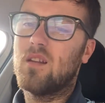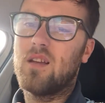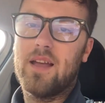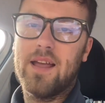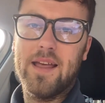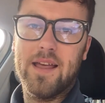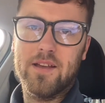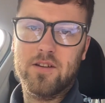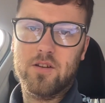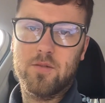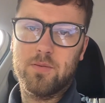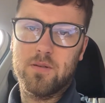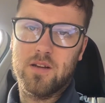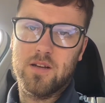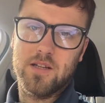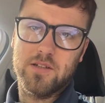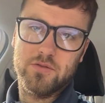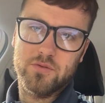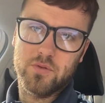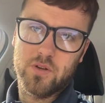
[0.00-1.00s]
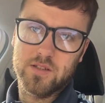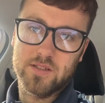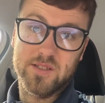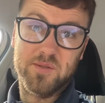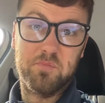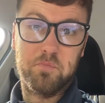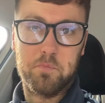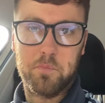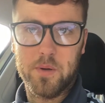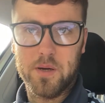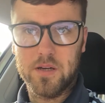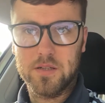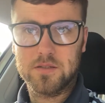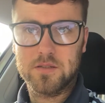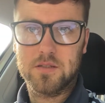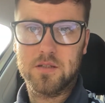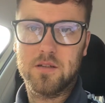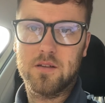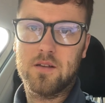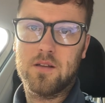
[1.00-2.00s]
Hit a couple of loose ones,
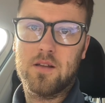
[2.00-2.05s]
but